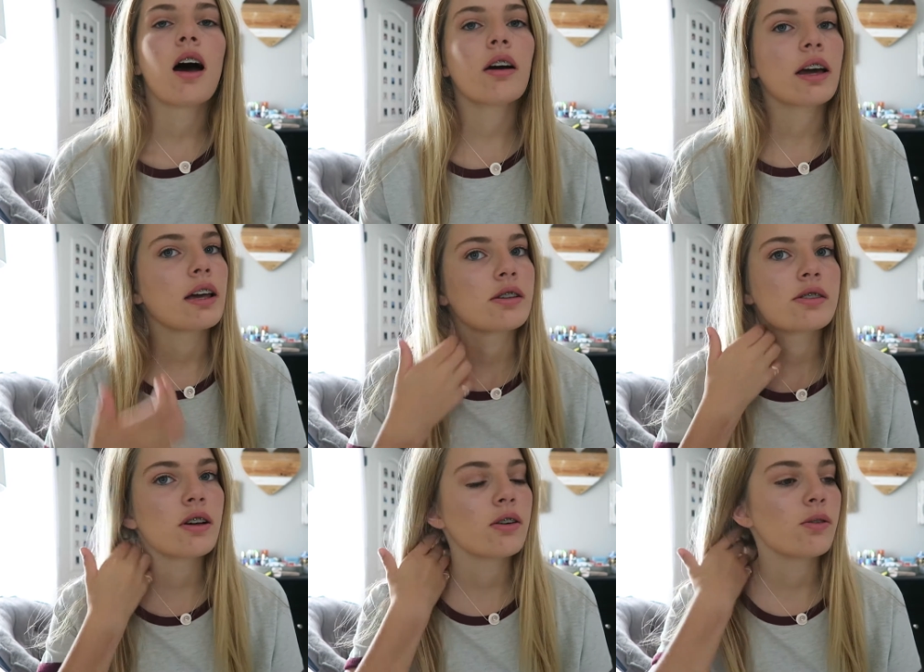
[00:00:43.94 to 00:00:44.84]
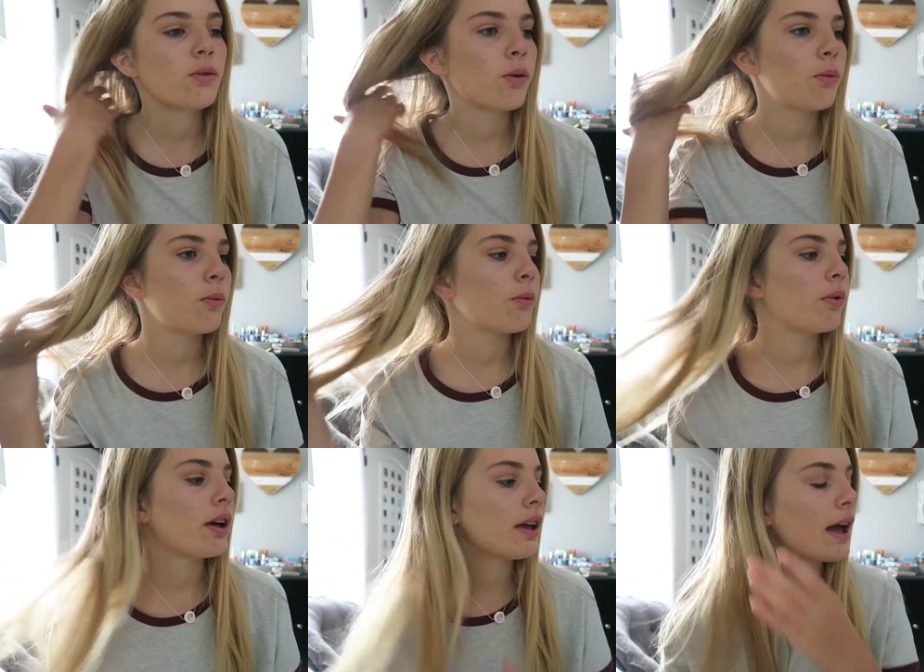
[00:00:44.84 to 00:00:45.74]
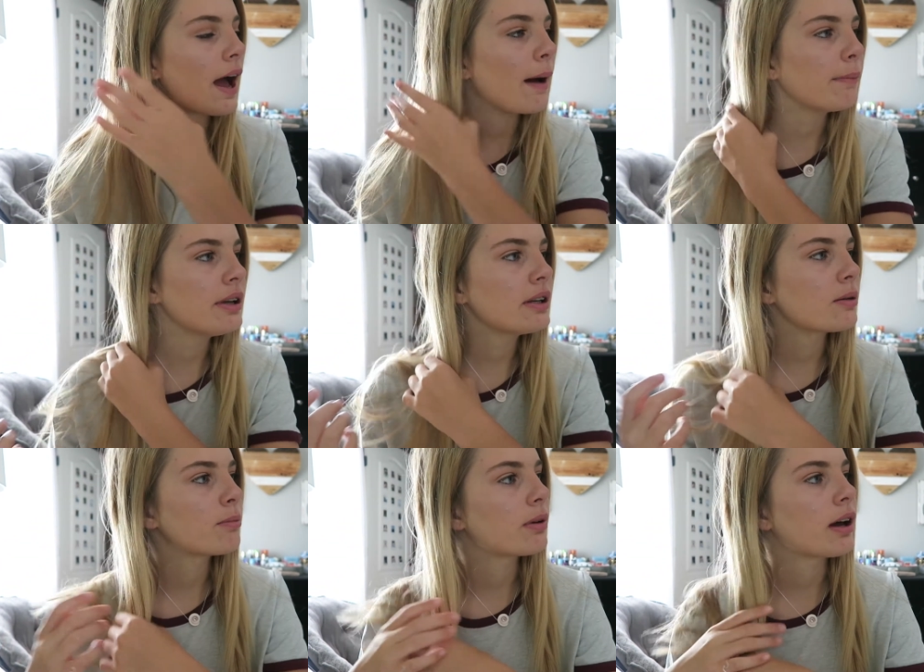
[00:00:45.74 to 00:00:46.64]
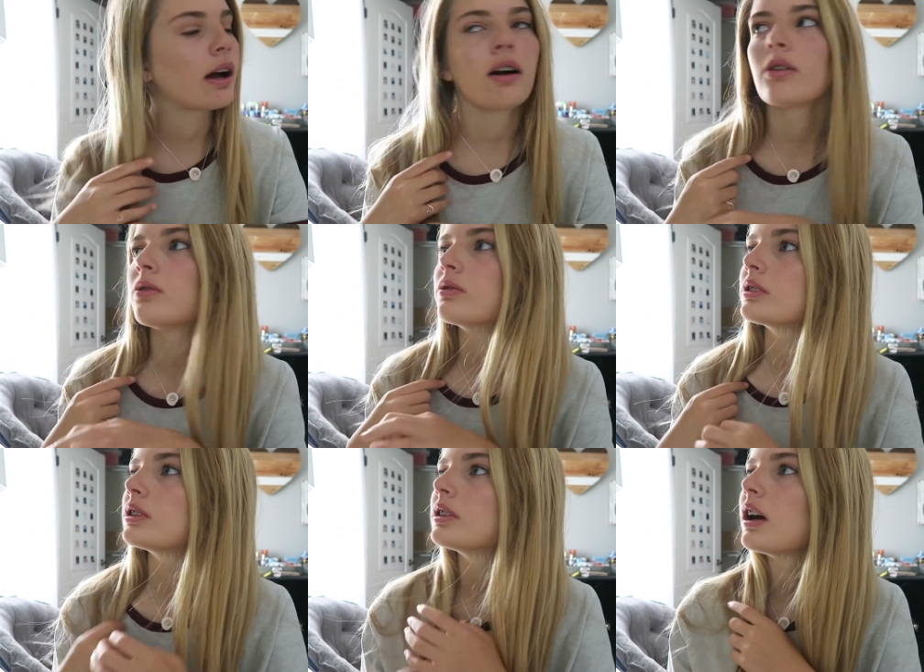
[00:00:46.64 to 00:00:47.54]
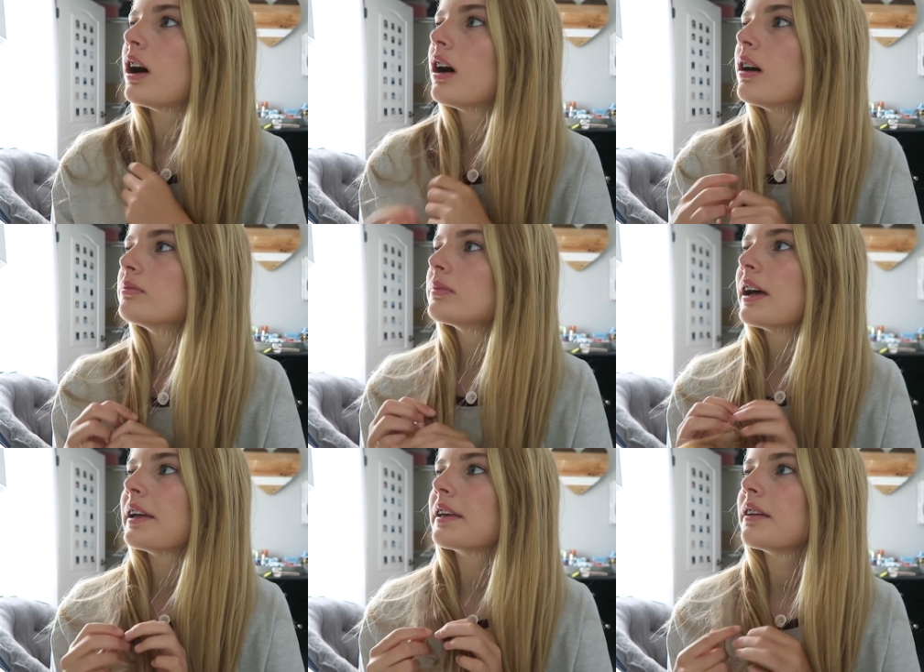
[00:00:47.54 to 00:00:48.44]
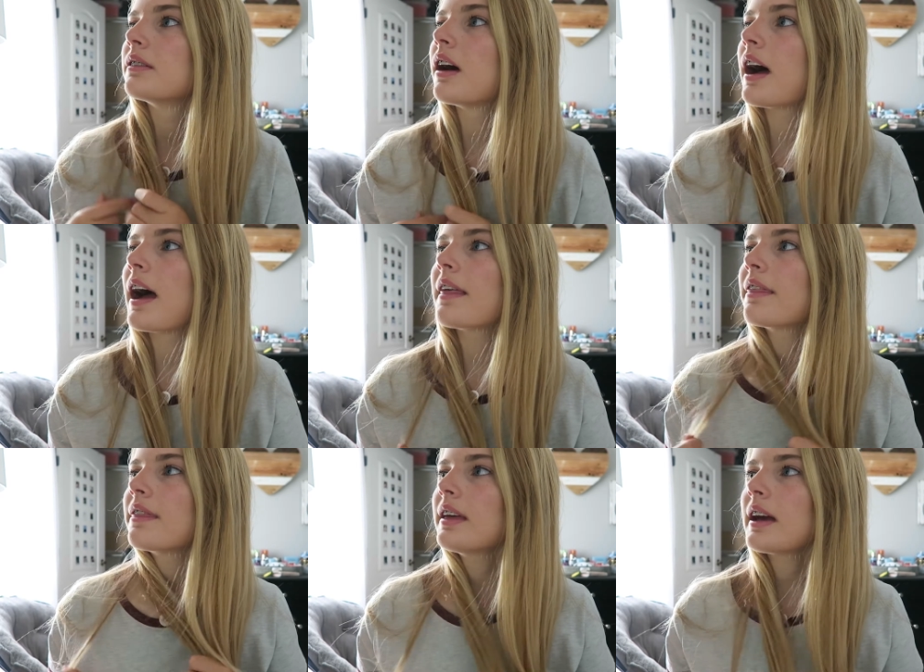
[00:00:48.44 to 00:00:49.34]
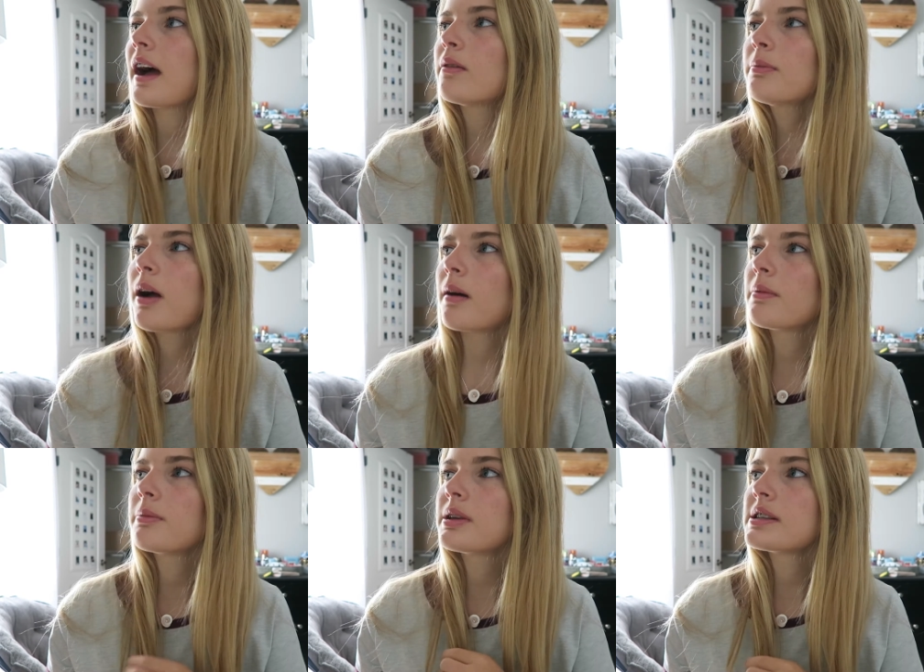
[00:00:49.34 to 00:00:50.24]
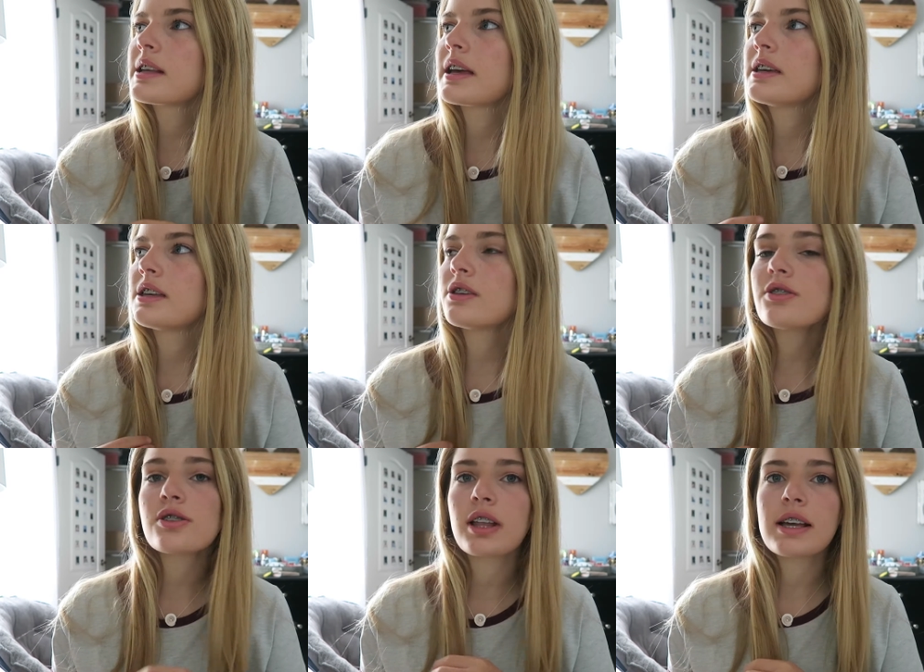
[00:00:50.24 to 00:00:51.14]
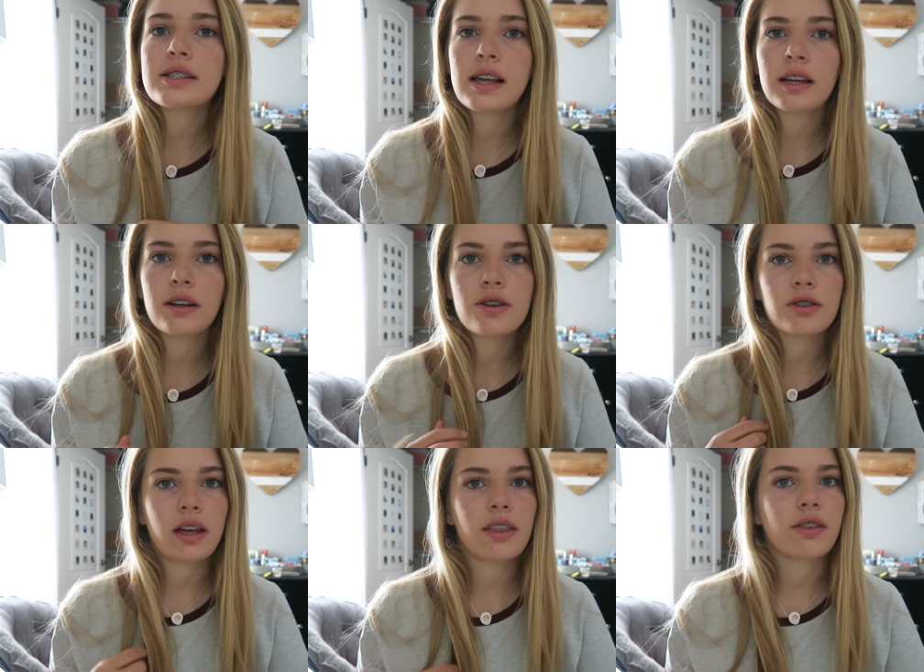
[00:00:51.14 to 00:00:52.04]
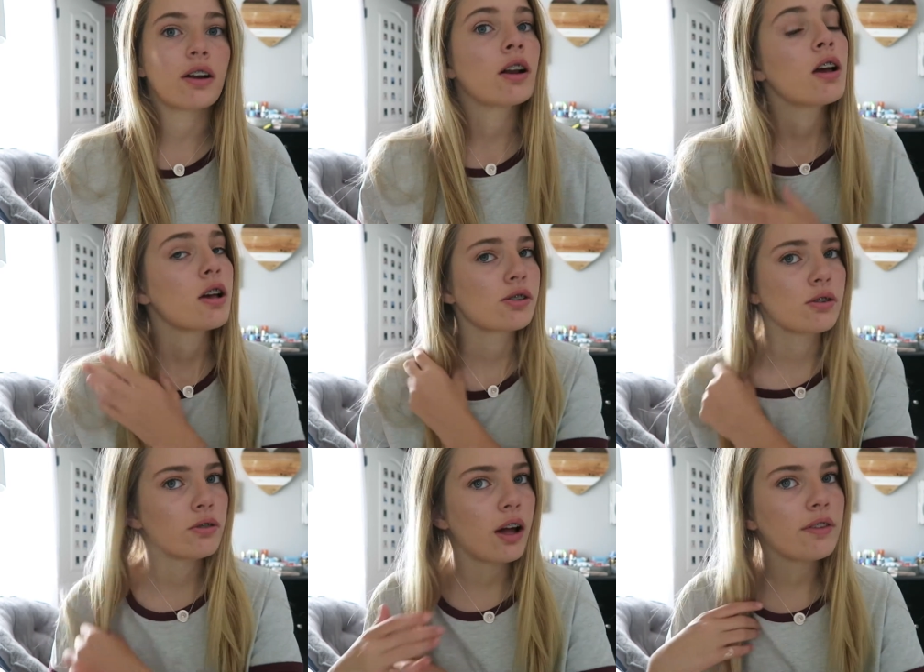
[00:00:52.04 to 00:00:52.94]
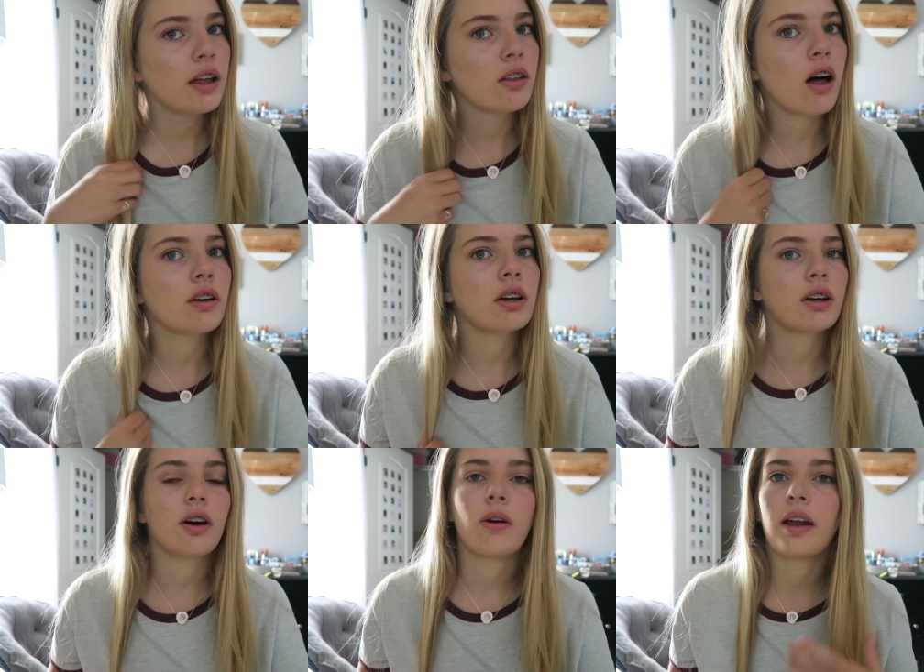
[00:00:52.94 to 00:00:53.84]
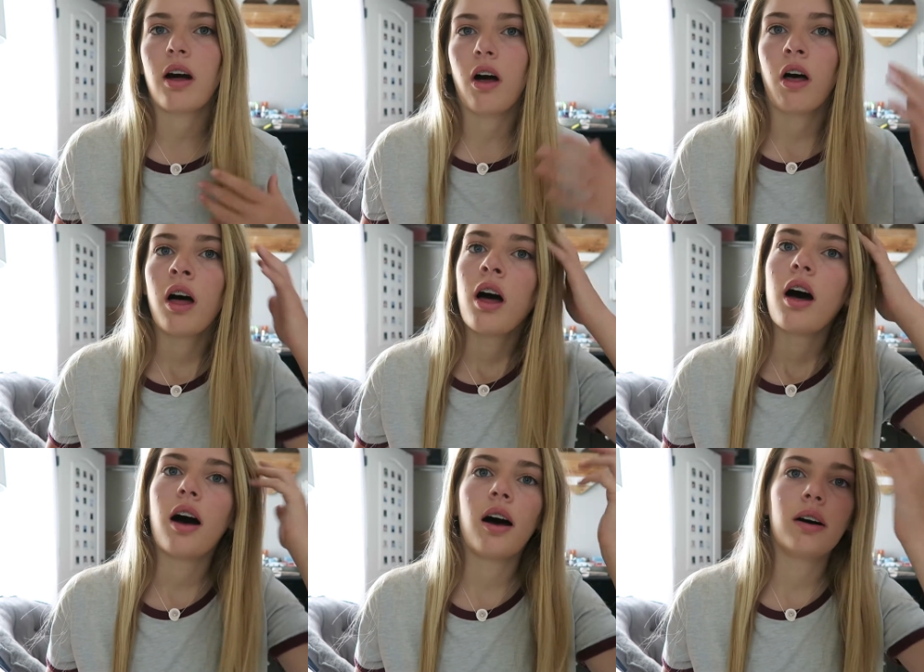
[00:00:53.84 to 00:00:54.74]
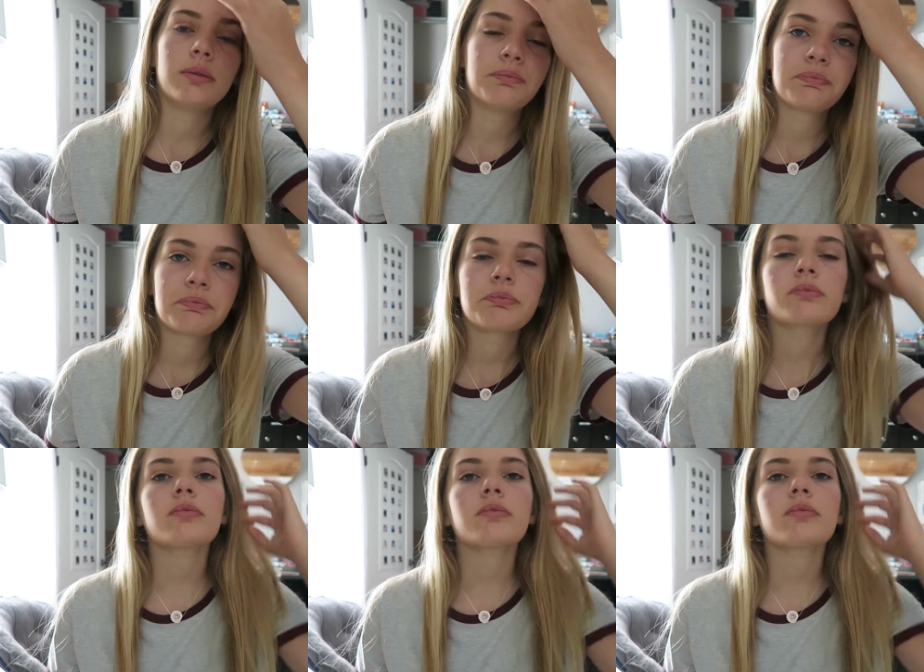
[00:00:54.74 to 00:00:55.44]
Okay, so it happened about, um, like, I think I would probably say either July 2nd or July 3rd. So not that long ago at all. Um,